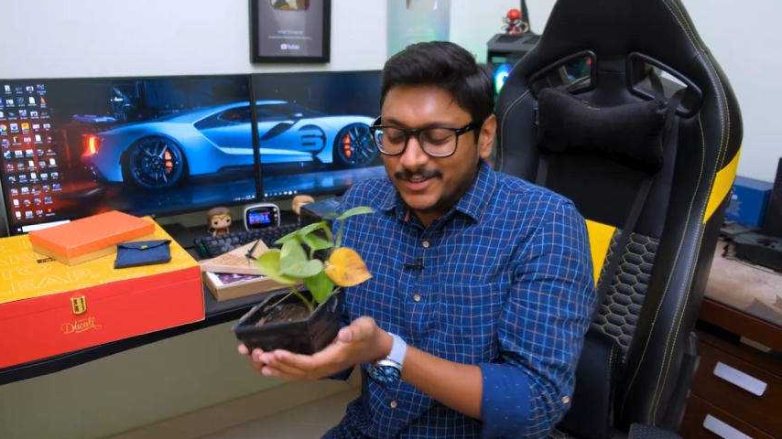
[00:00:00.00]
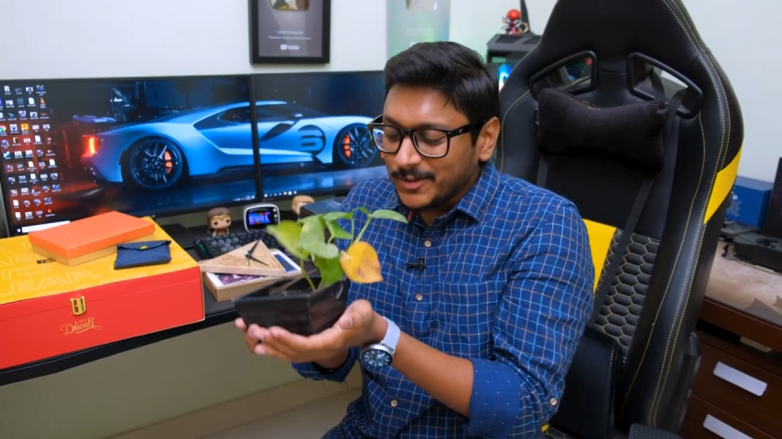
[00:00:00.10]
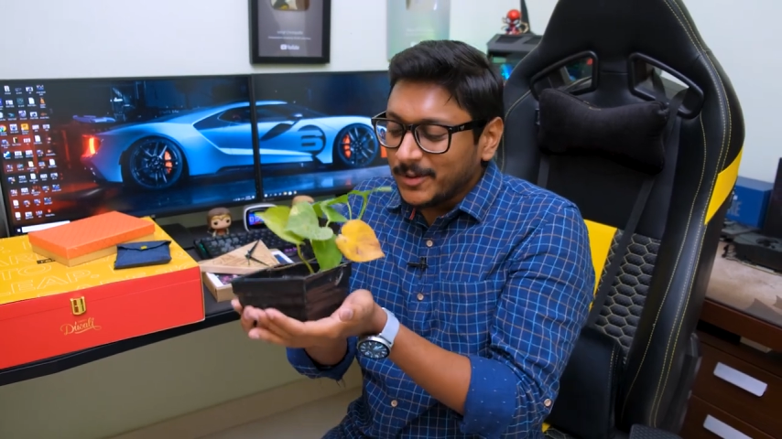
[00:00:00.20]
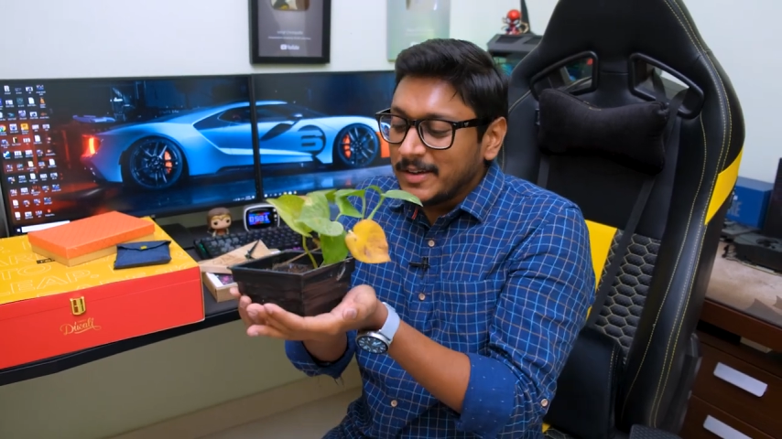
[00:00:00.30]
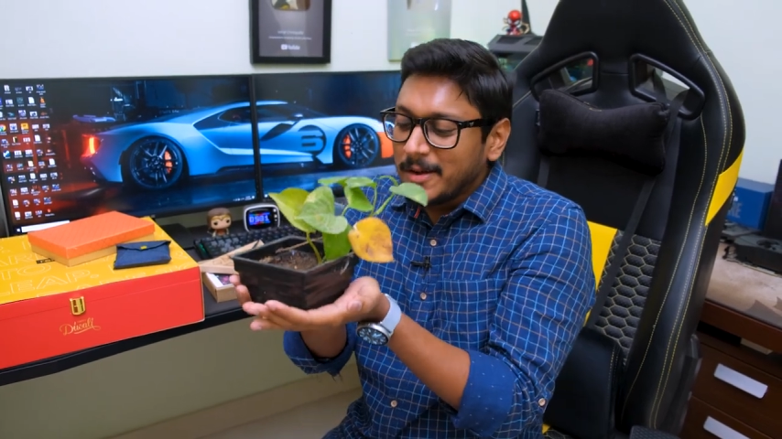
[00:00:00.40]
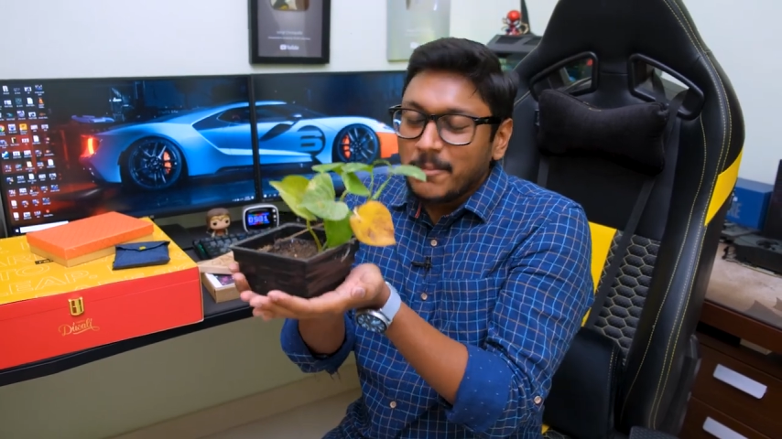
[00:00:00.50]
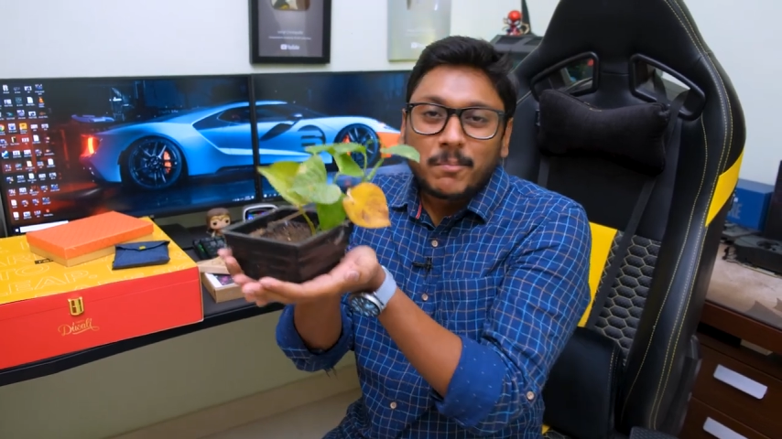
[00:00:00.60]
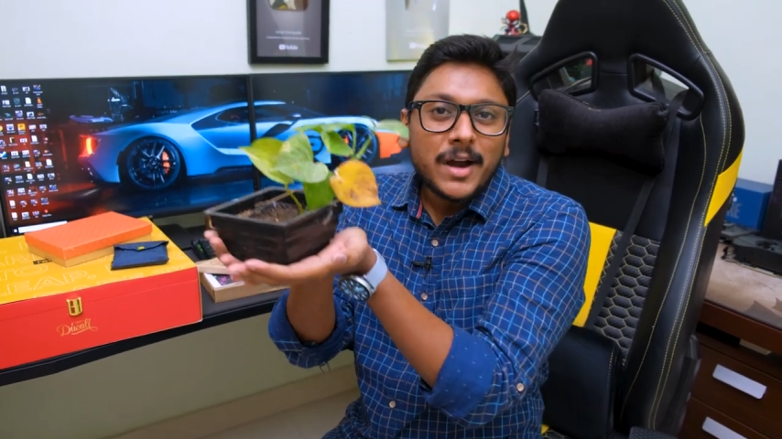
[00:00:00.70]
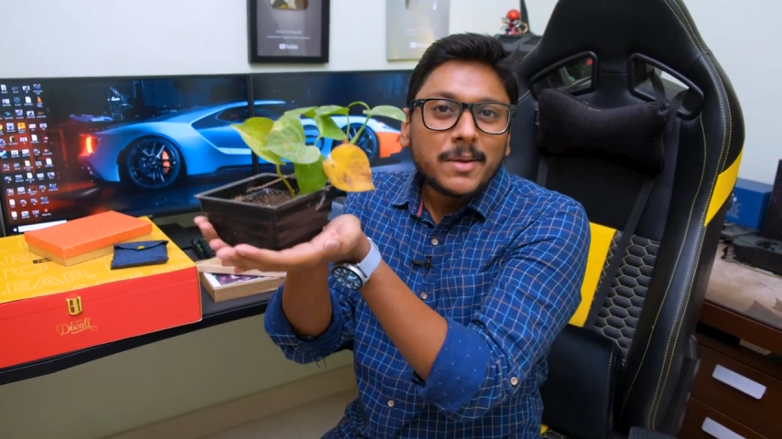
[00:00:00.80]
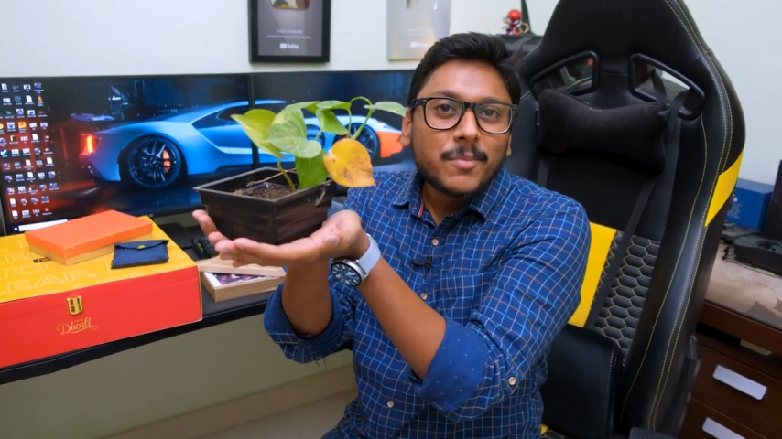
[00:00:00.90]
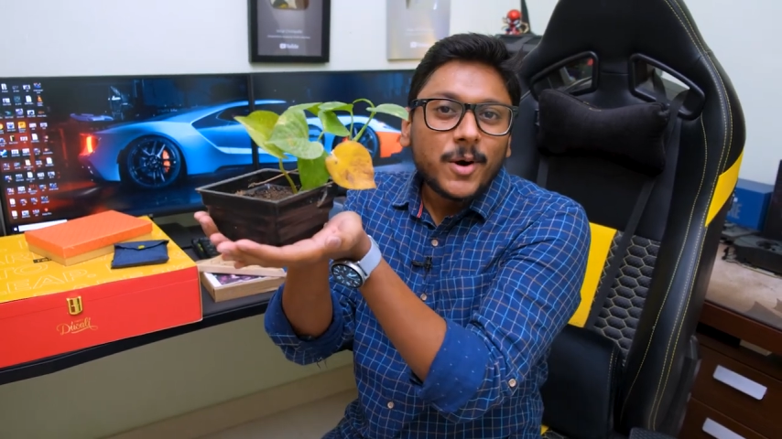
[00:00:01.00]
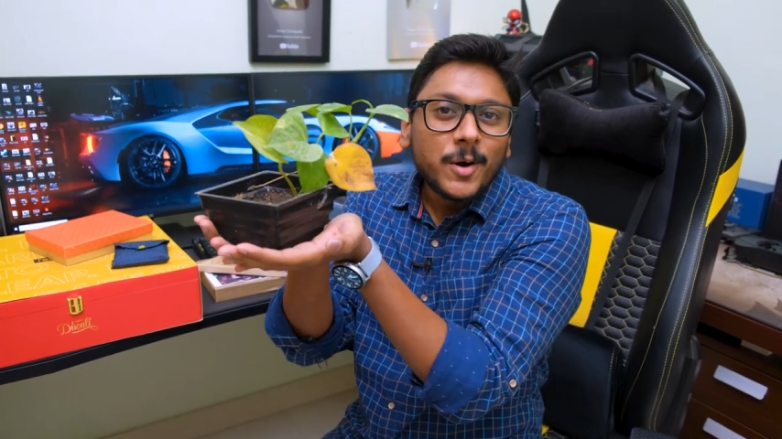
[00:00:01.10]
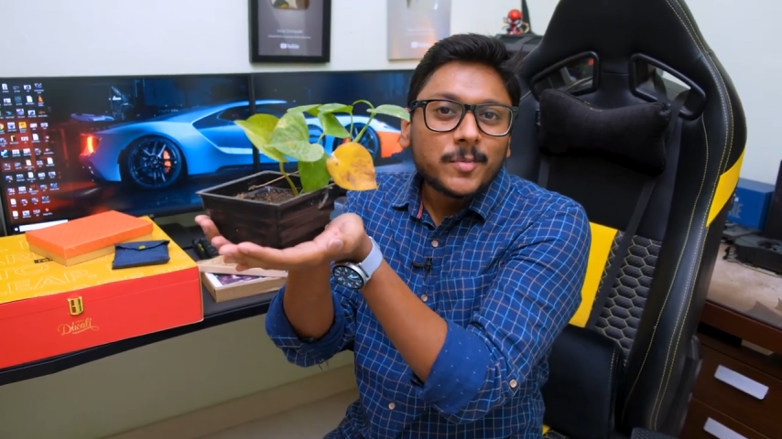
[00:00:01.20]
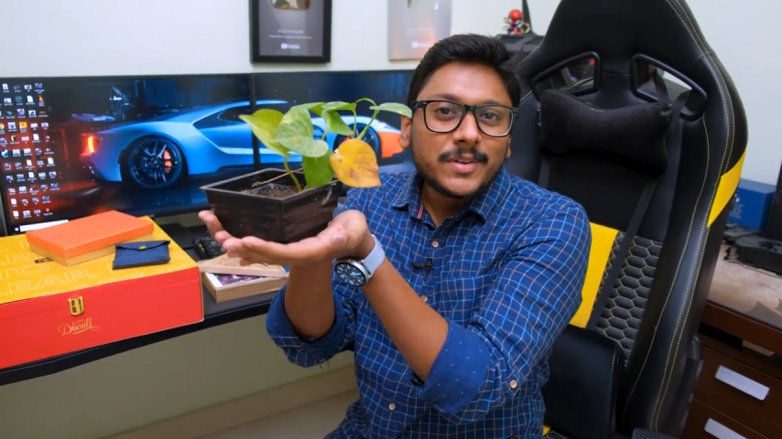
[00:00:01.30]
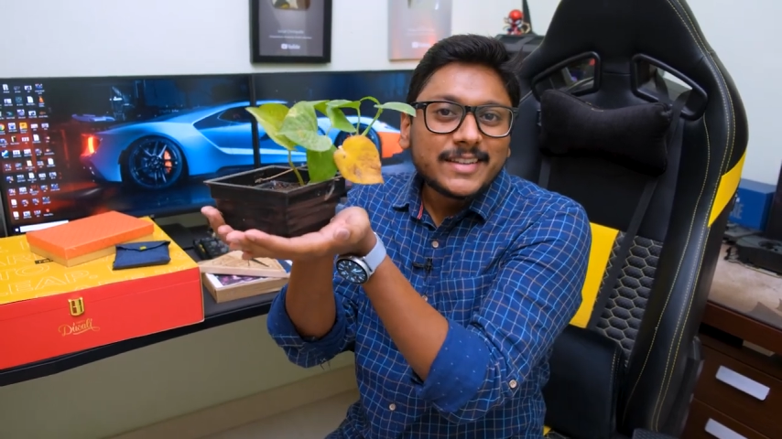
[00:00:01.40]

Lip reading: So my mom